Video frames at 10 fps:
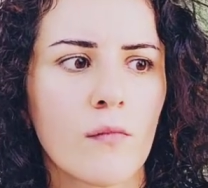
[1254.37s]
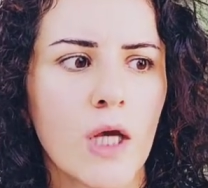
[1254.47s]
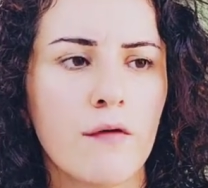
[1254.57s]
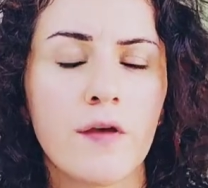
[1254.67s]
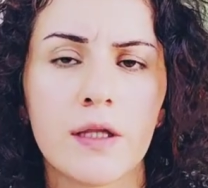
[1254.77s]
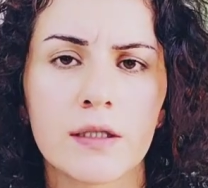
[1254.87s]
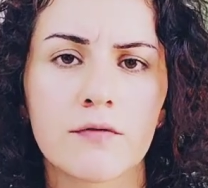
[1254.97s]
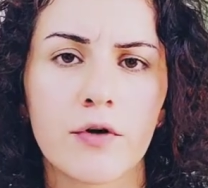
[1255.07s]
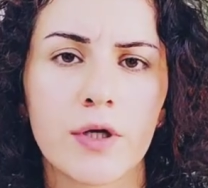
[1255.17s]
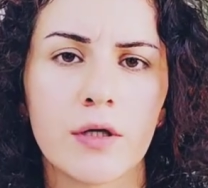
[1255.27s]

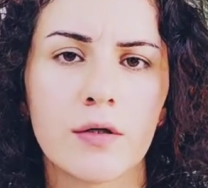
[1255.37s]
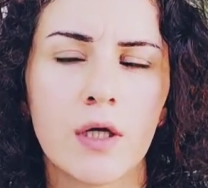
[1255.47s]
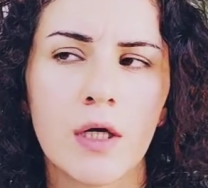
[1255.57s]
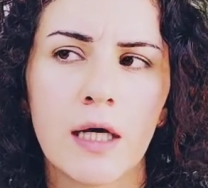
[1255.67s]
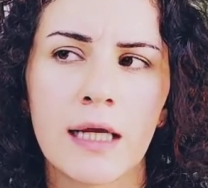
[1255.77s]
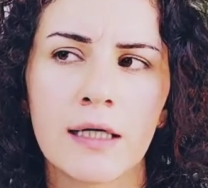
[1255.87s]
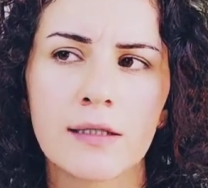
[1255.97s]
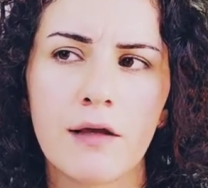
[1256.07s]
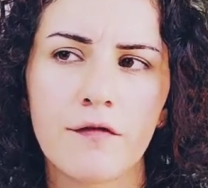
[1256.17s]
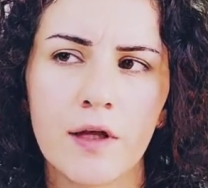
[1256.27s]
feelings for you. And I
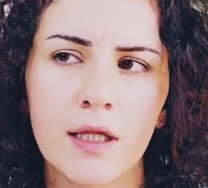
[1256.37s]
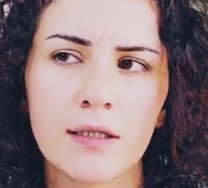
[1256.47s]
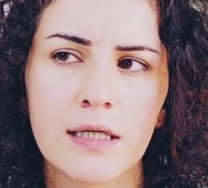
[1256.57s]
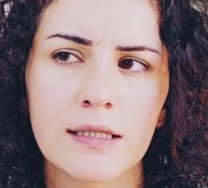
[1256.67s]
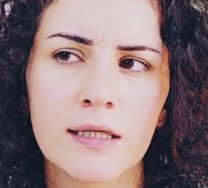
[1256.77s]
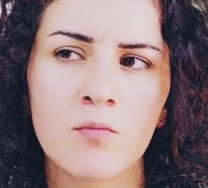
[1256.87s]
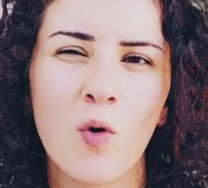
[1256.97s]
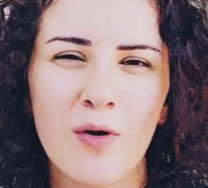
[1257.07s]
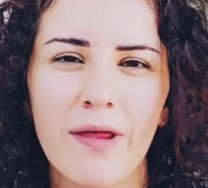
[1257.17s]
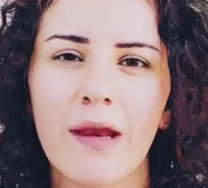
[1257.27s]
say feelings as in
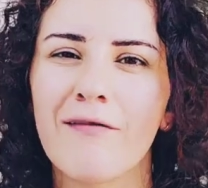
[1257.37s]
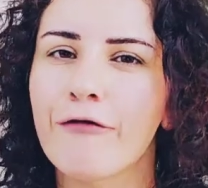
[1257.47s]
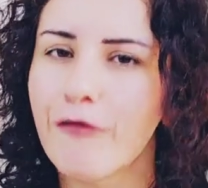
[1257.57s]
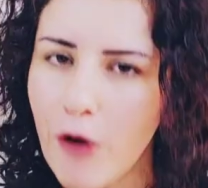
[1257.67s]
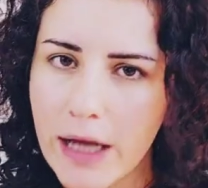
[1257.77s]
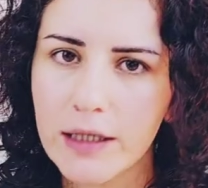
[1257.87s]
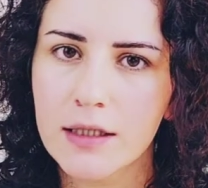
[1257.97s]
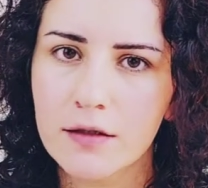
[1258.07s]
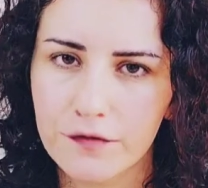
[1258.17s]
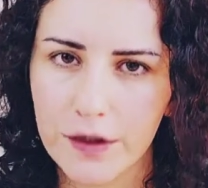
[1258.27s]
more than a
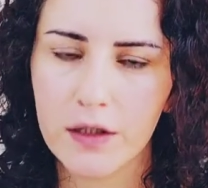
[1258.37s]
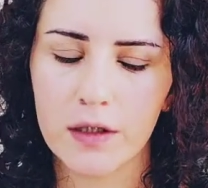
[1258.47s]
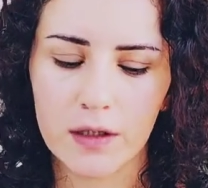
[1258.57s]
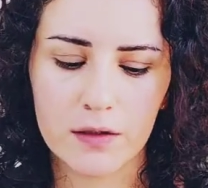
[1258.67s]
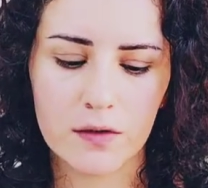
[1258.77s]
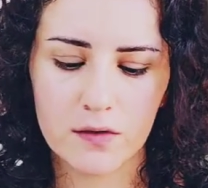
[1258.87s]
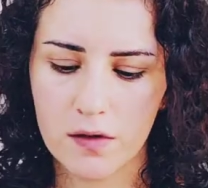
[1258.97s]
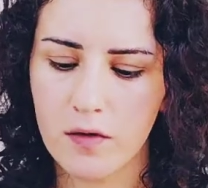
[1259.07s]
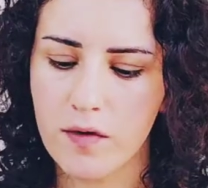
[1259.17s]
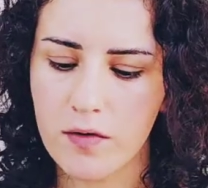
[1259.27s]
friend feelings.
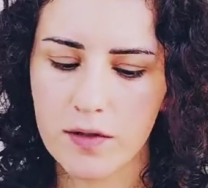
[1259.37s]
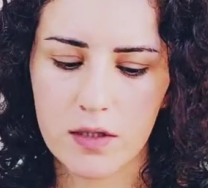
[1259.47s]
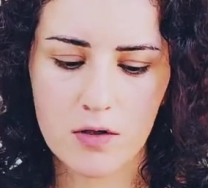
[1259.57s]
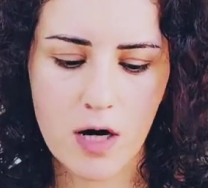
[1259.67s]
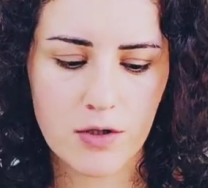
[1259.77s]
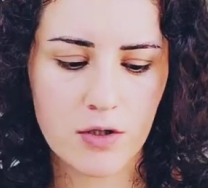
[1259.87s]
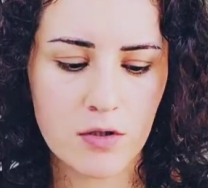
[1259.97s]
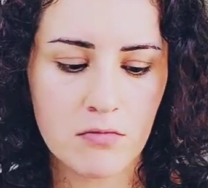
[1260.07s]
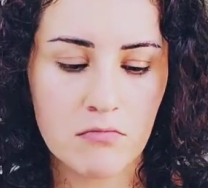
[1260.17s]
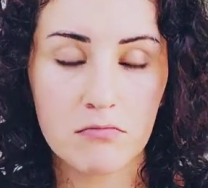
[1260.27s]
So there's
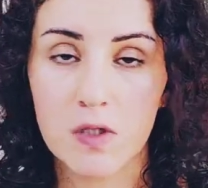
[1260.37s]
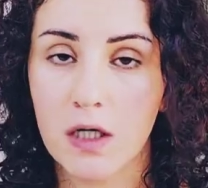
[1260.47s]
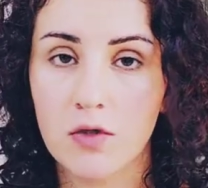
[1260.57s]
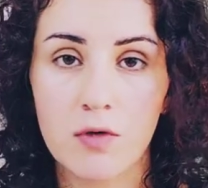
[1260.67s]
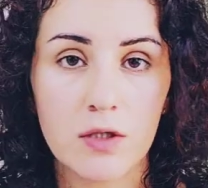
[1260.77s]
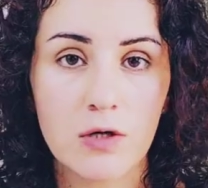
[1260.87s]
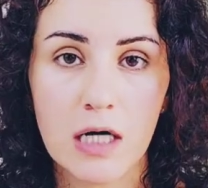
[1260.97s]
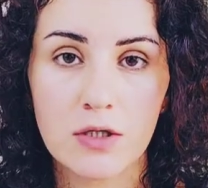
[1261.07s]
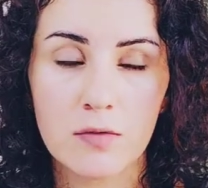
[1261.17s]
attraction, sexual attraction